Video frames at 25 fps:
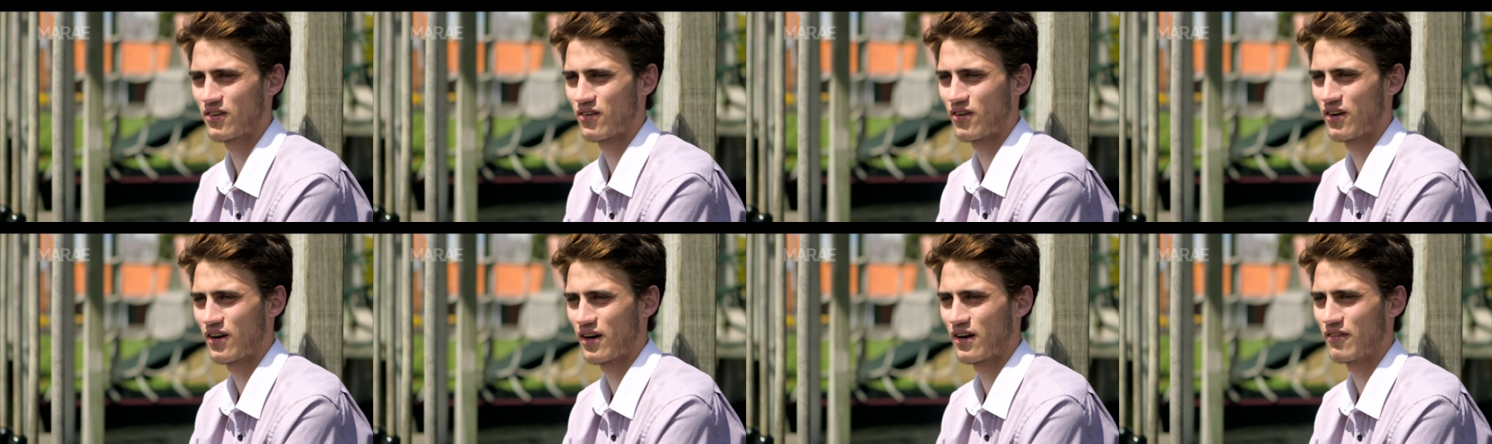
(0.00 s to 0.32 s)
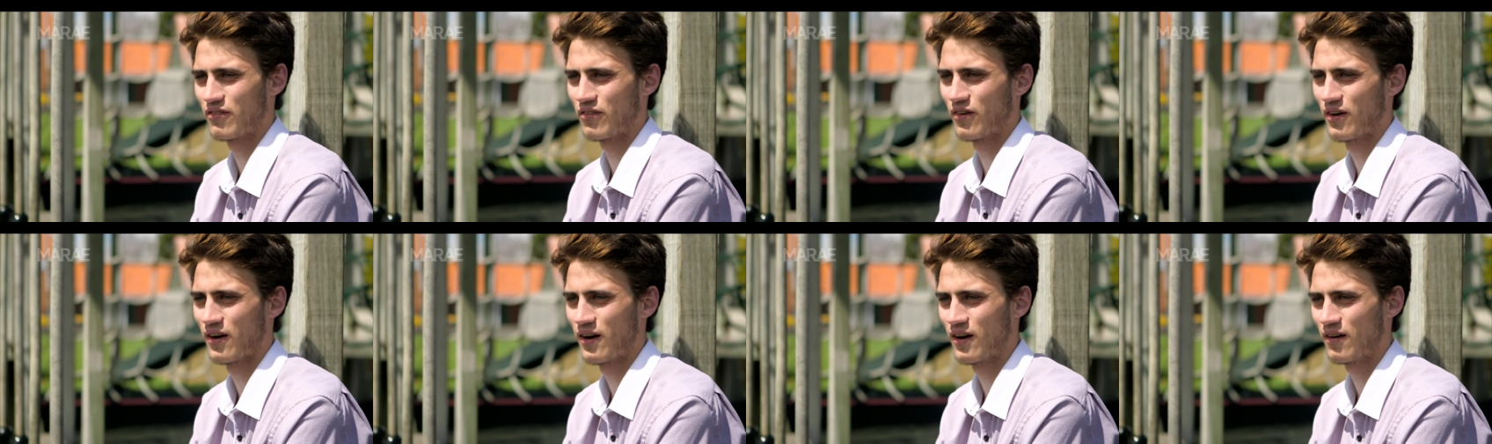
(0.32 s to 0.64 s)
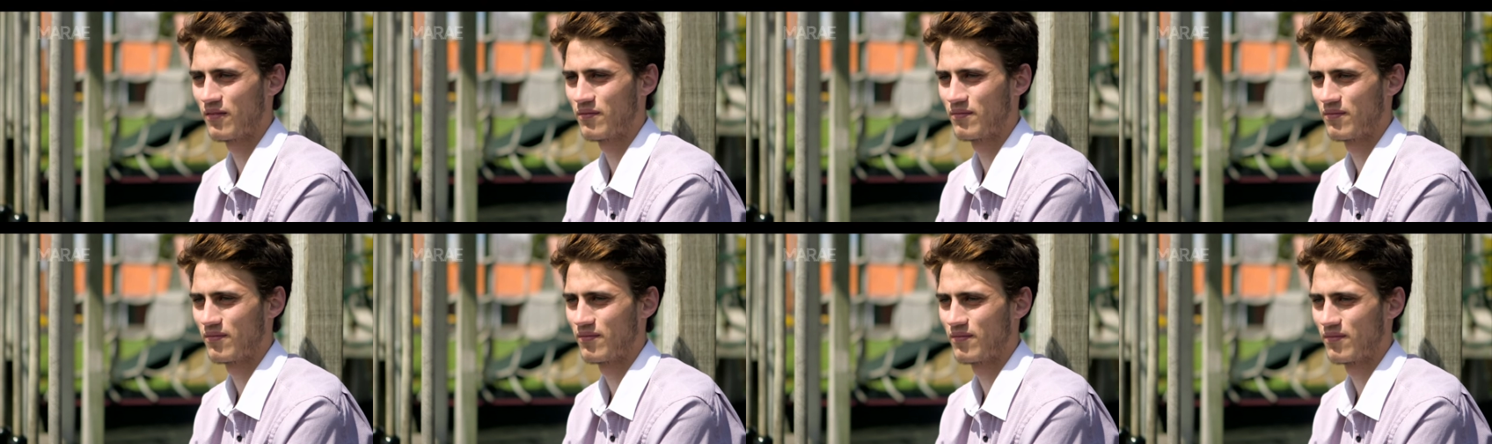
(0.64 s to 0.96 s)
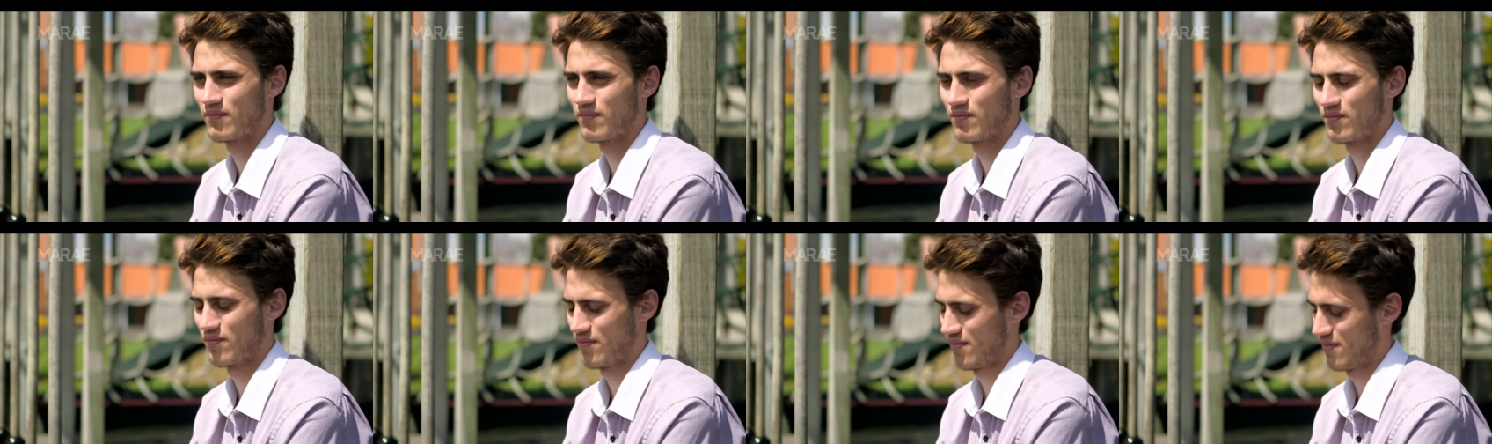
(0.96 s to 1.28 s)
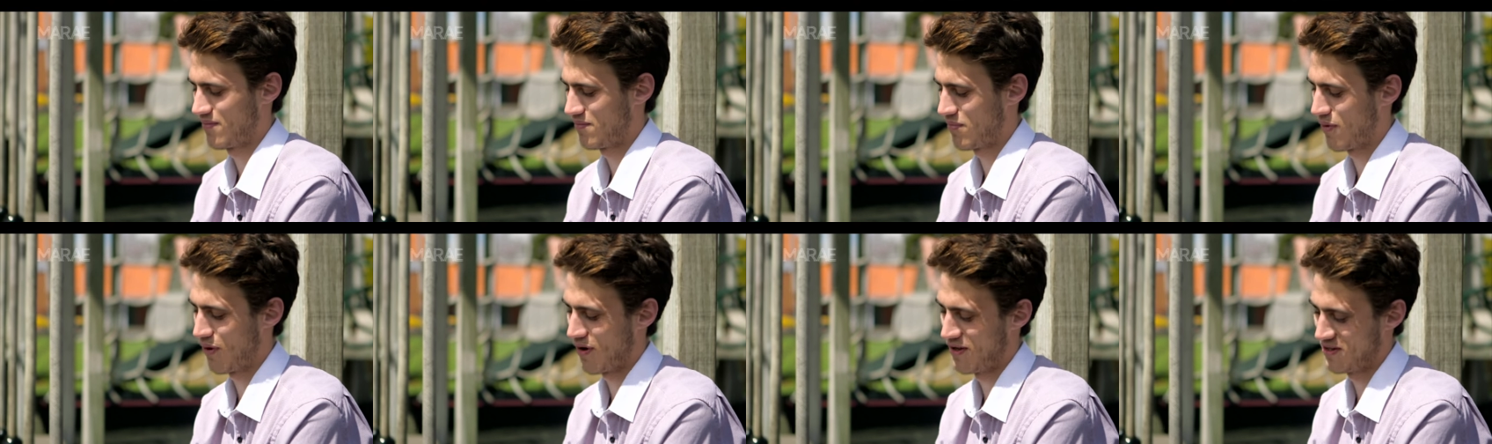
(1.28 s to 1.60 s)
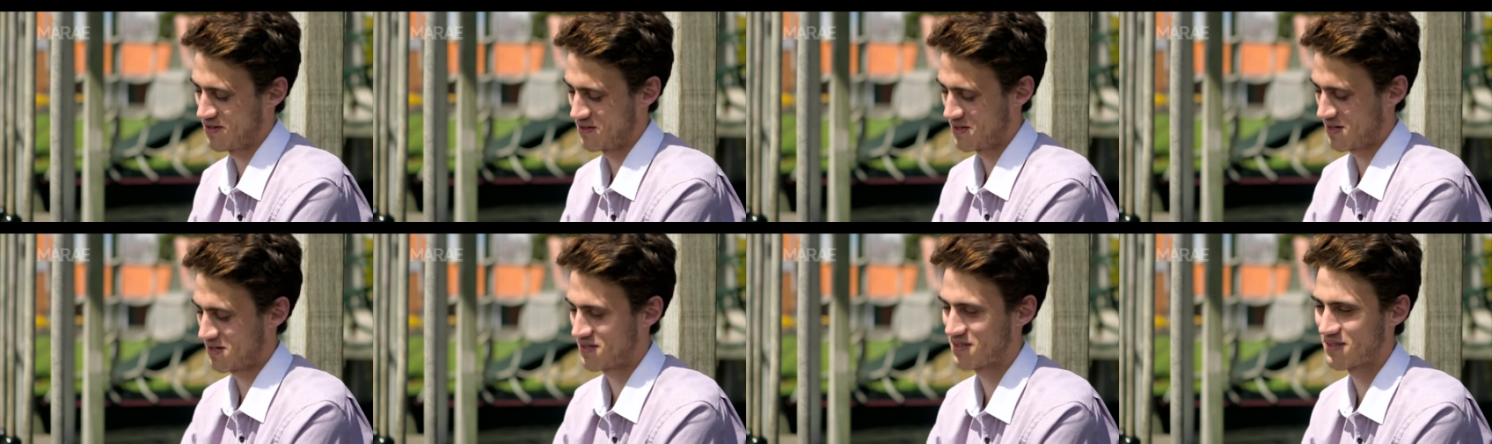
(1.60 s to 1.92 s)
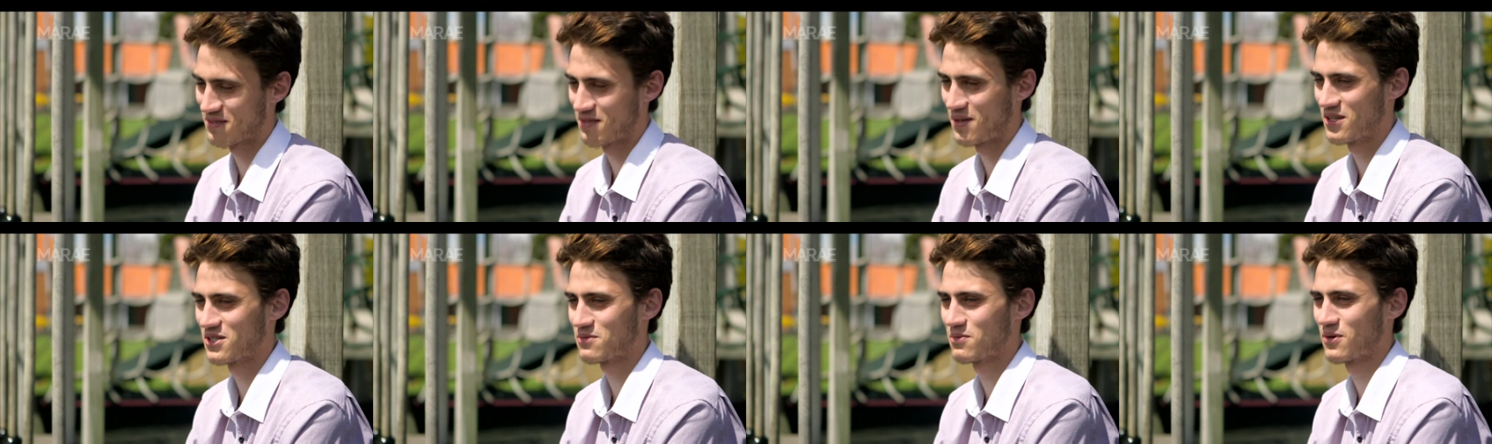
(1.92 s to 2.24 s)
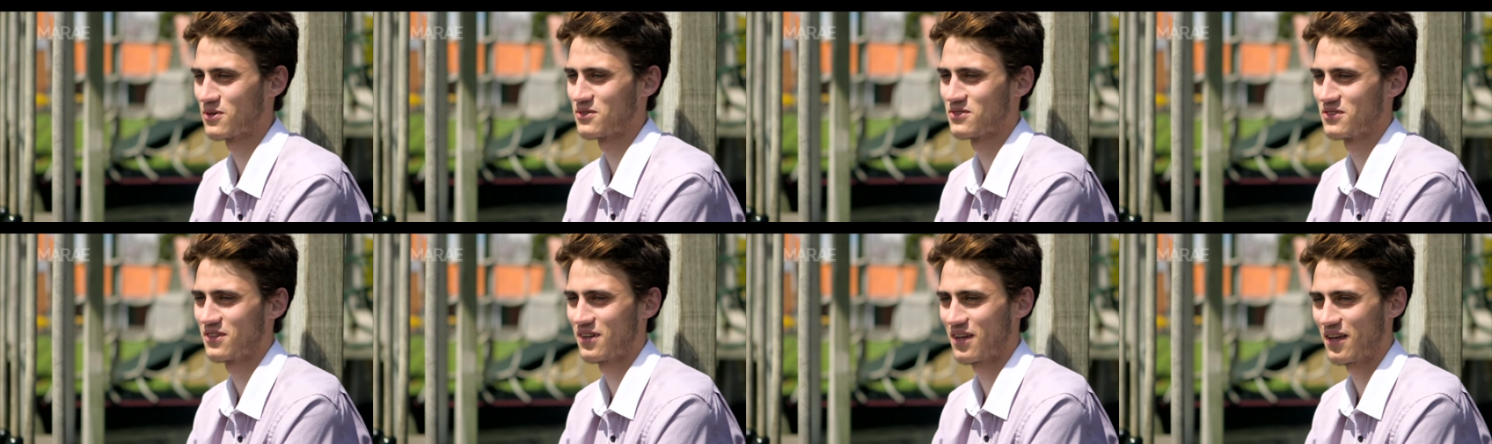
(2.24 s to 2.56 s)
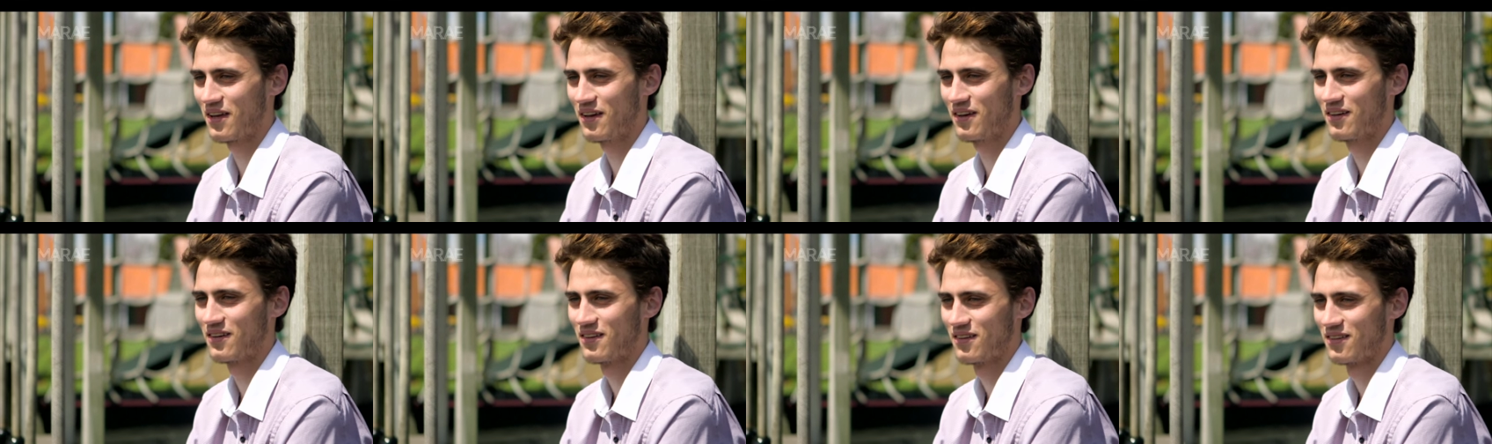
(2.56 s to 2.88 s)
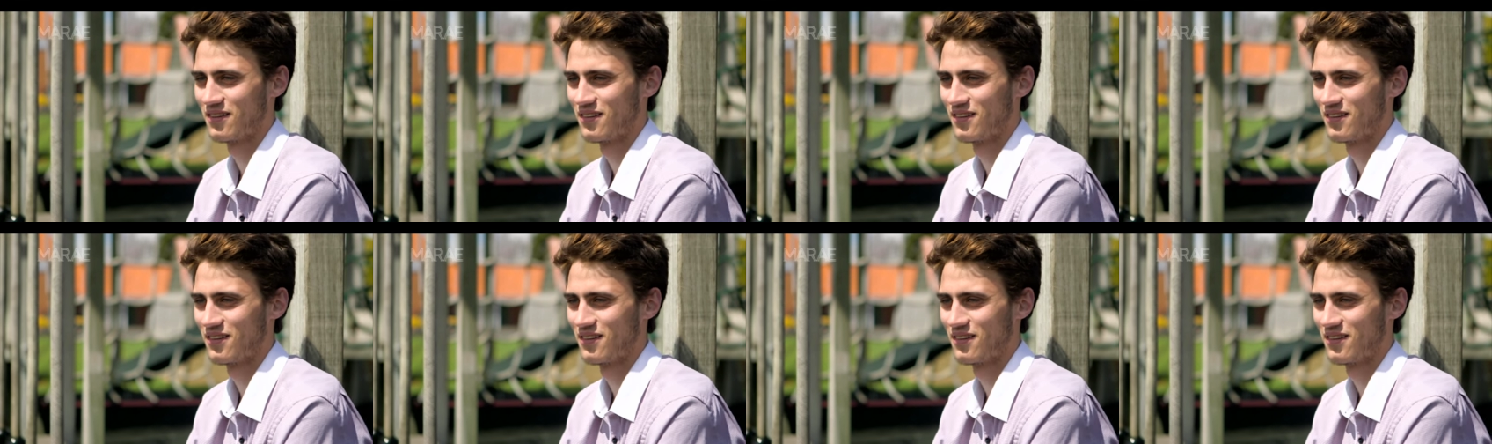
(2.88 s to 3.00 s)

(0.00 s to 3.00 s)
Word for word: crying out for help by a system that's supposed to care.